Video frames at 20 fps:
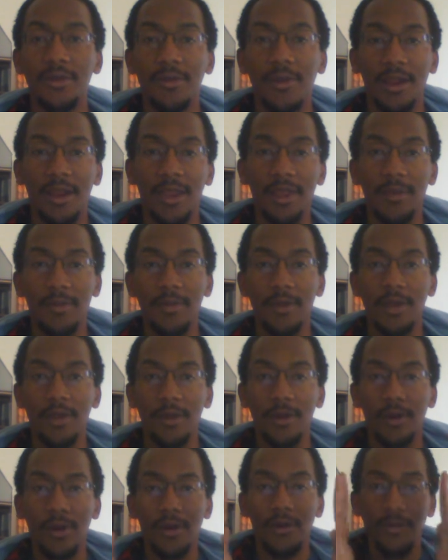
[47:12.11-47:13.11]
you are keeping
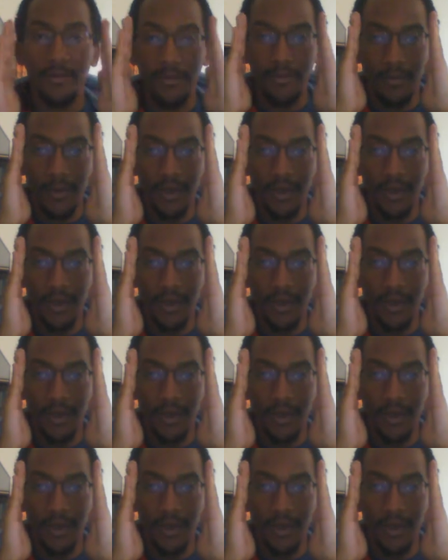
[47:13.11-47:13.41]
your